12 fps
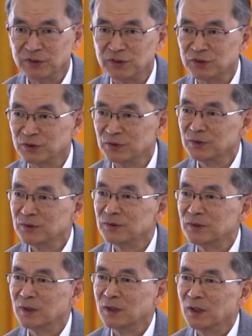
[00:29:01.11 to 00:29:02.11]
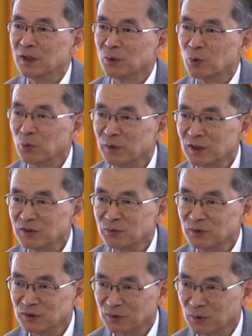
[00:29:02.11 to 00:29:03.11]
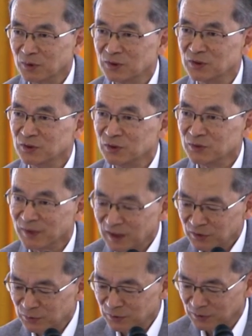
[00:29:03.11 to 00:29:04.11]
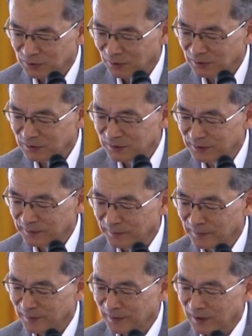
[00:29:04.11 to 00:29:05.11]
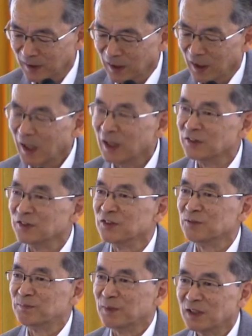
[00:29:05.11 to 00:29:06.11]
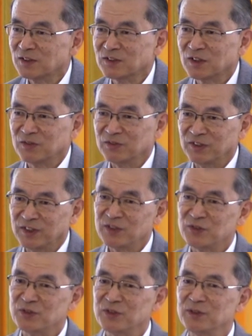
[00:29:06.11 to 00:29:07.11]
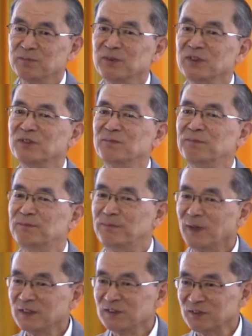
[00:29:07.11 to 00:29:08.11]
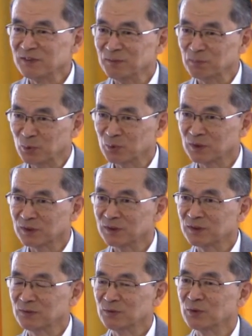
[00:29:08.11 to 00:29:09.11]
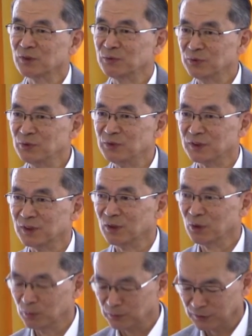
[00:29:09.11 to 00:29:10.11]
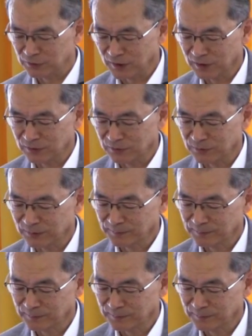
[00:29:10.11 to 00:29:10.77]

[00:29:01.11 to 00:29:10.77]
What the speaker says: to connect with God, to unite with God, and this vertical relationship is vitally important for the future of this country.